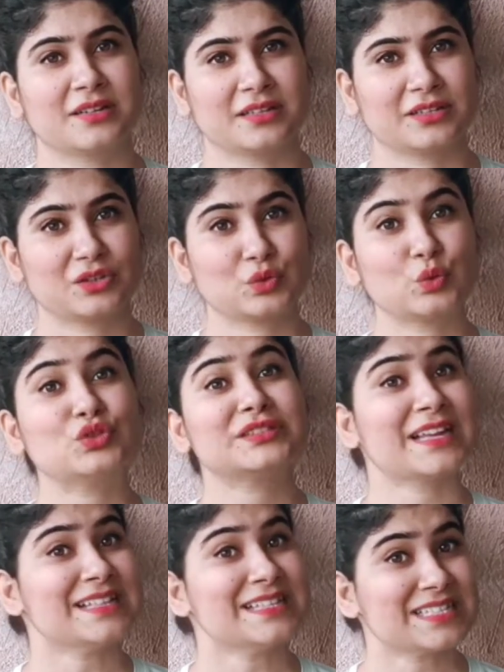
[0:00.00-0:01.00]
to tell
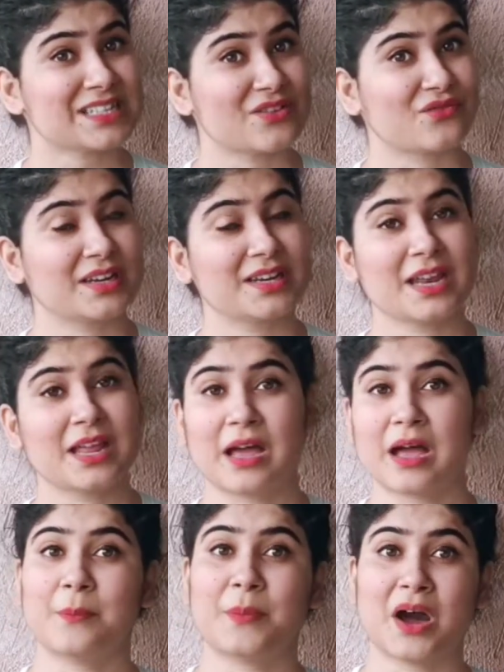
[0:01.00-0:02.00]
someone
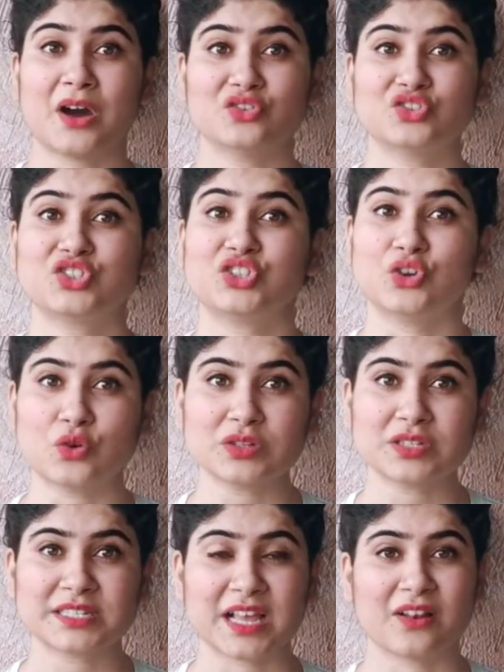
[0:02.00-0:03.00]
about
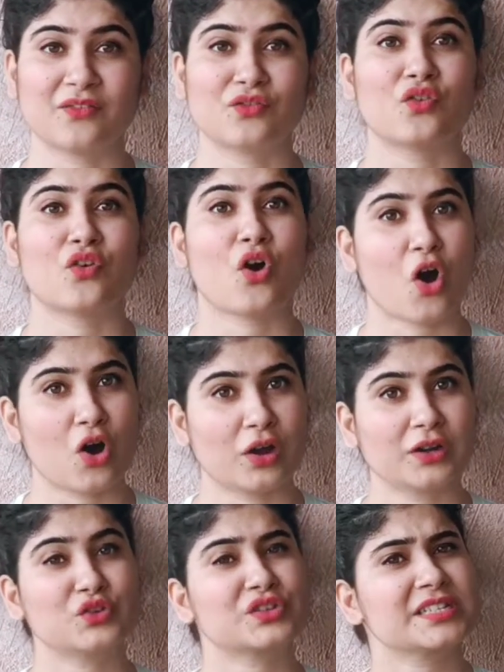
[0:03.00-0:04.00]
yourself or to
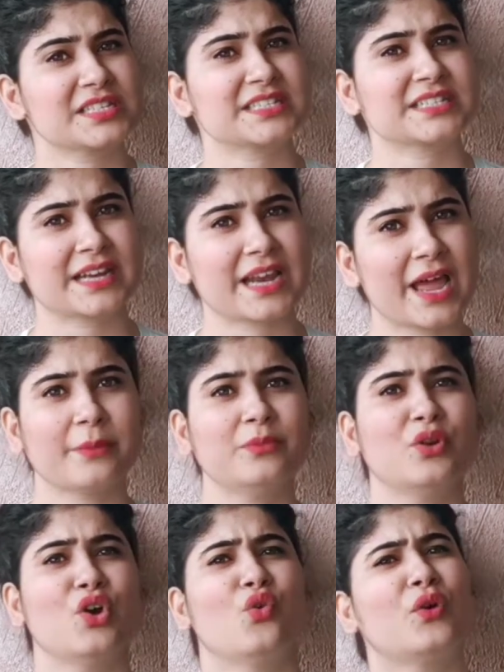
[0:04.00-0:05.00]
describe
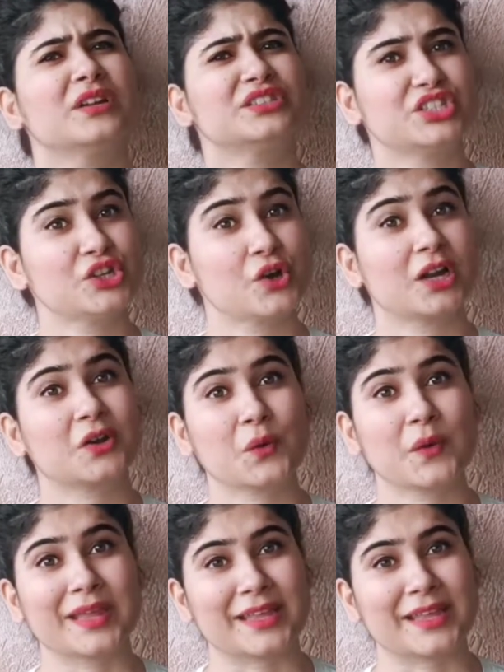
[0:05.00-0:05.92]
what you are doing.